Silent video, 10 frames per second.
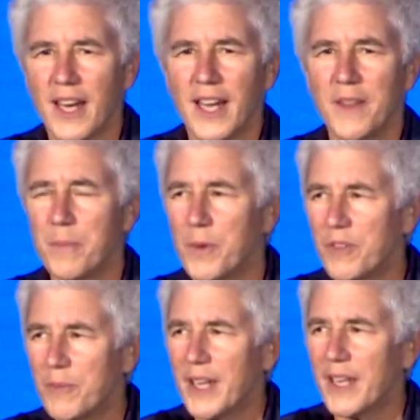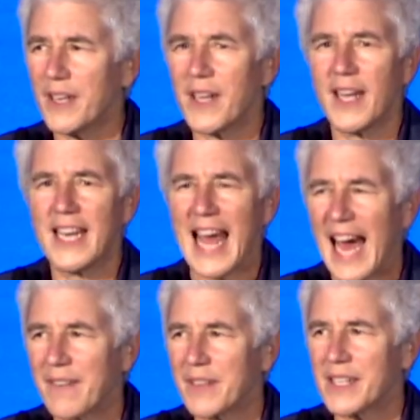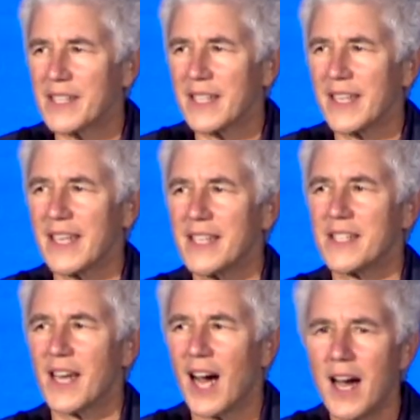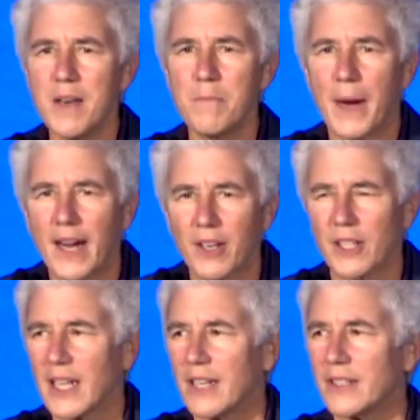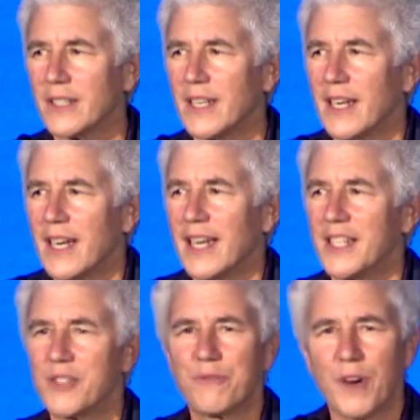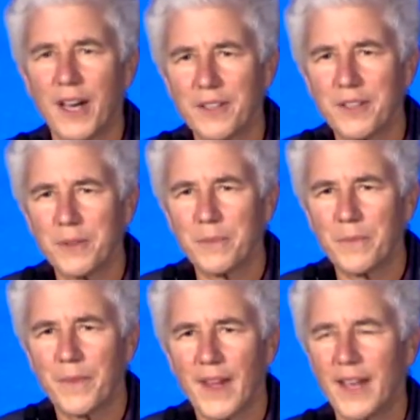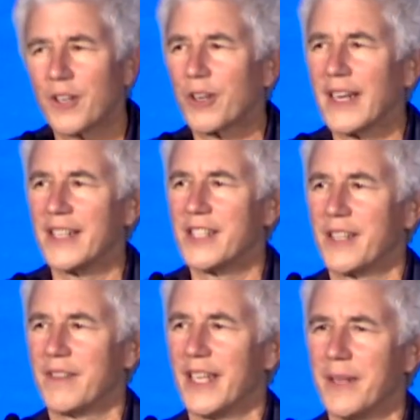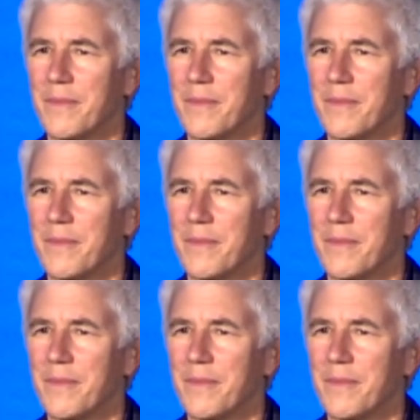in the movement in advocacy is unparalleled in its volume and creativity.